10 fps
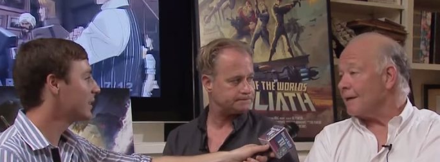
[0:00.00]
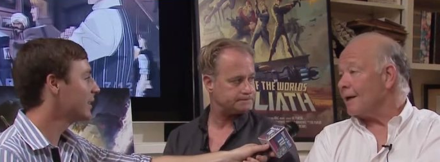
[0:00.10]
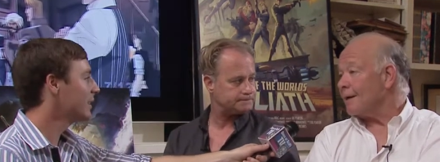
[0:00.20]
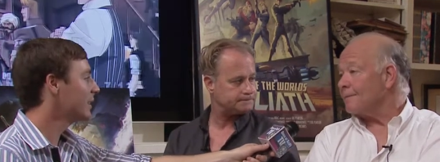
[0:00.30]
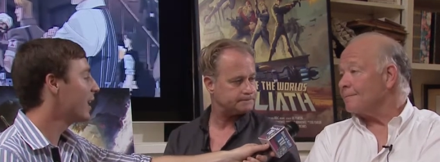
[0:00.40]

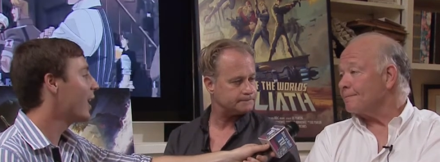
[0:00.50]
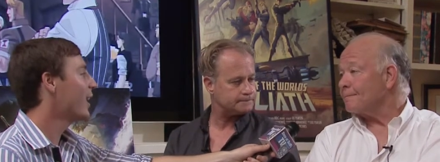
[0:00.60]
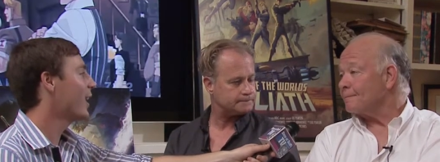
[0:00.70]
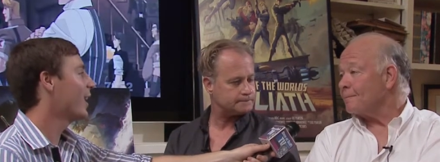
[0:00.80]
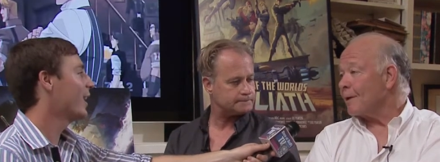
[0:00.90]
Speaker 1: Um,
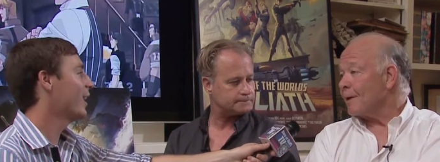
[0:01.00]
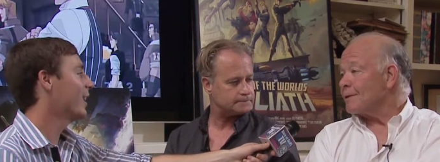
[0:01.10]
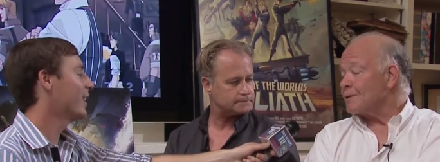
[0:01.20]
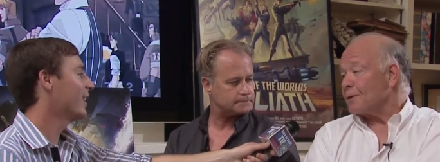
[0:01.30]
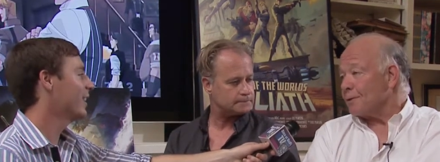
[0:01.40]

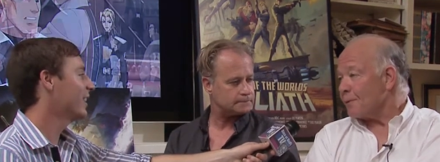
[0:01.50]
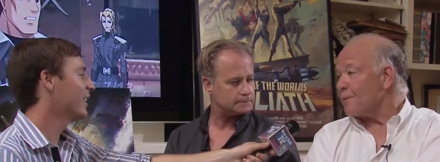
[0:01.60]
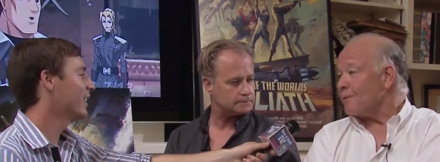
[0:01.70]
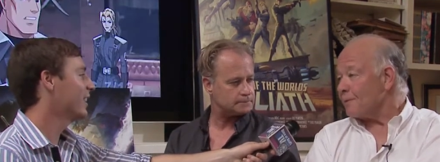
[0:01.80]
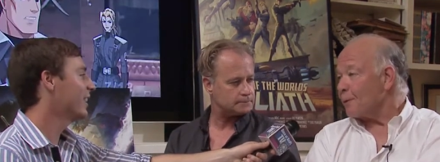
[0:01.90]
so we're,
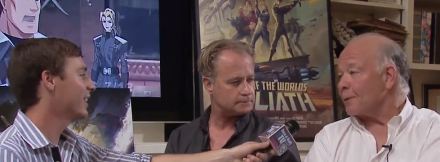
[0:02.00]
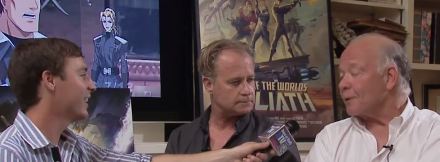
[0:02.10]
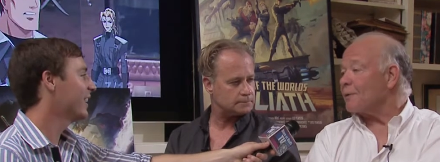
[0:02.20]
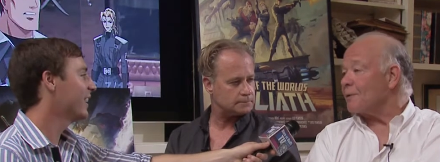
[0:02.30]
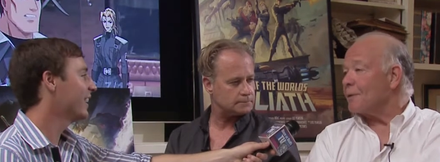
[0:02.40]
we're looking
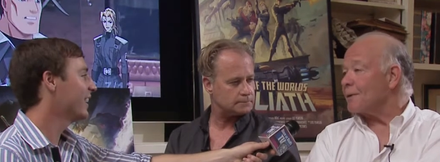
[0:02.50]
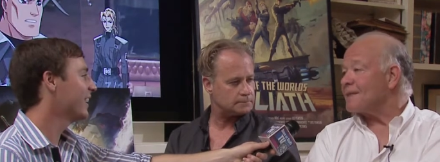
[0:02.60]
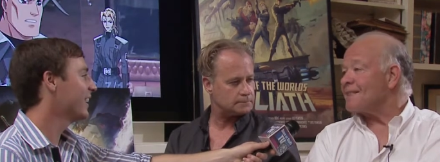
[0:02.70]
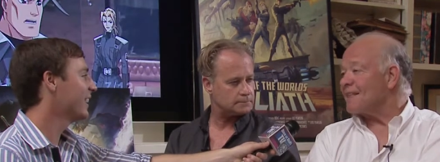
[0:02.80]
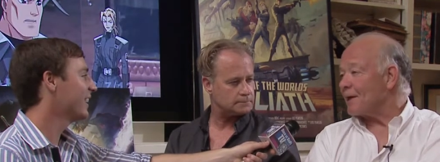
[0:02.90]
forward to
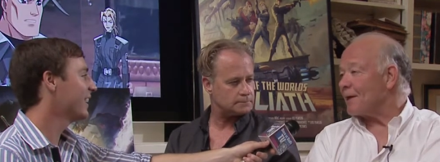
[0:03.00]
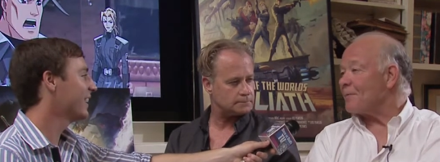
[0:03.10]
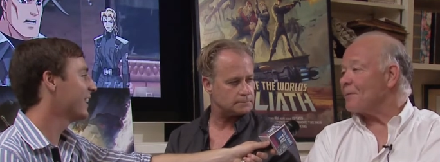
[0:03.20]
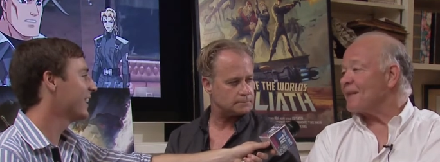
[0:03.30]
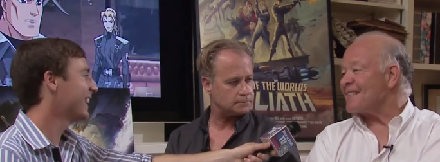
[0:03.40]
seeing how that
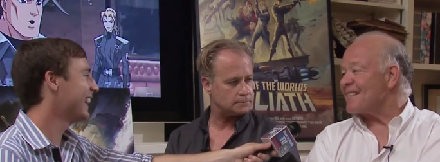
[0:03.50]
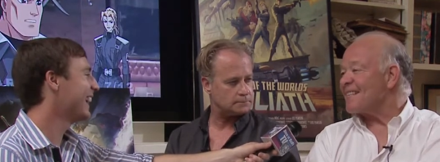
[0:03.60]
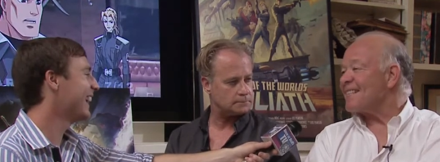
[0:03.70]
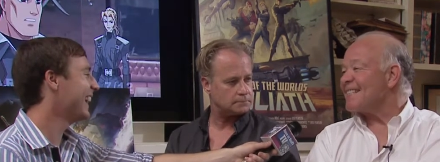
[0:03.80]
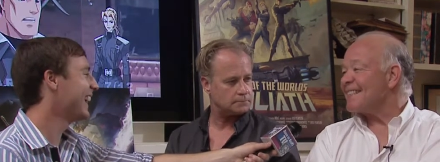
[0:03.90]
plays
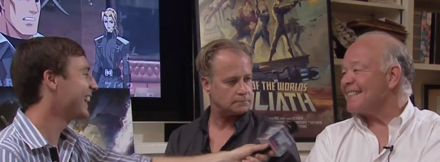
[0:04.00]
there.